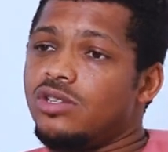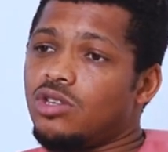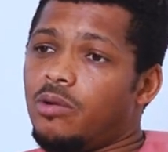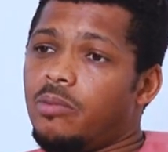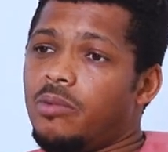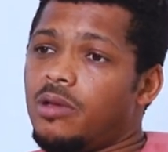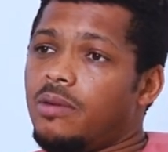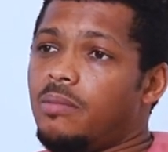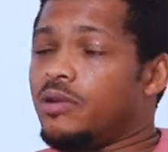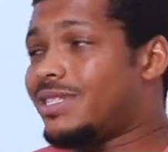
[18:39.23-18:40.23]
So
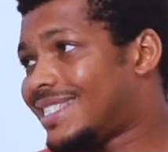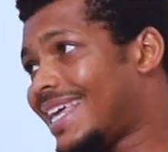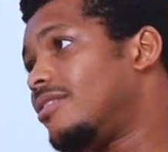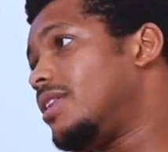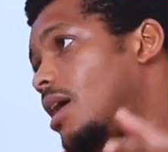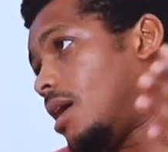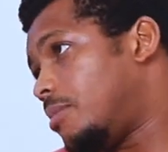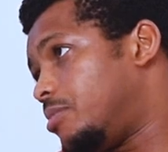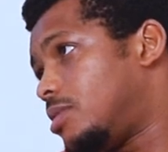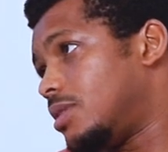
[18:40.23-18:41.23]
but scale that
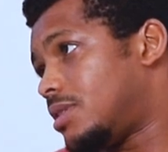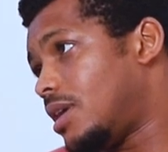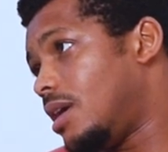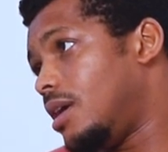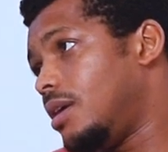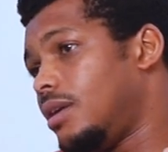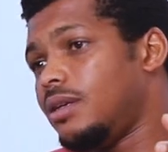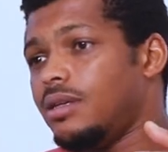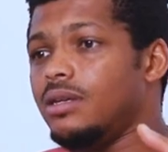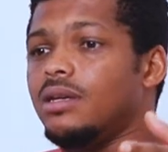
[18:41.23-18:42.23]
up to
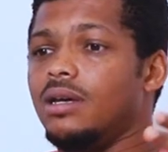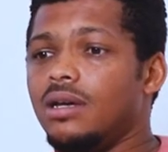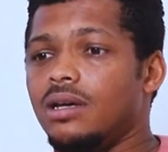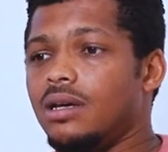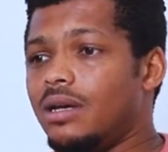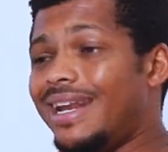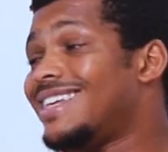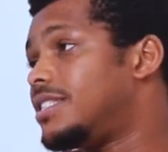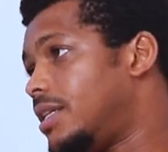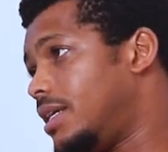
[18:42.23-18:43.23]
say uh, an
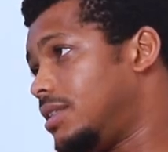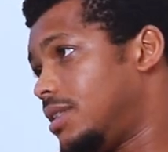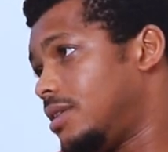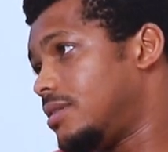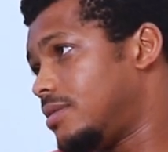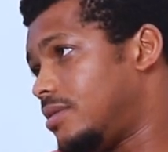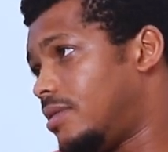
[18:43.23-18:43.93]
estate, mm-hmm.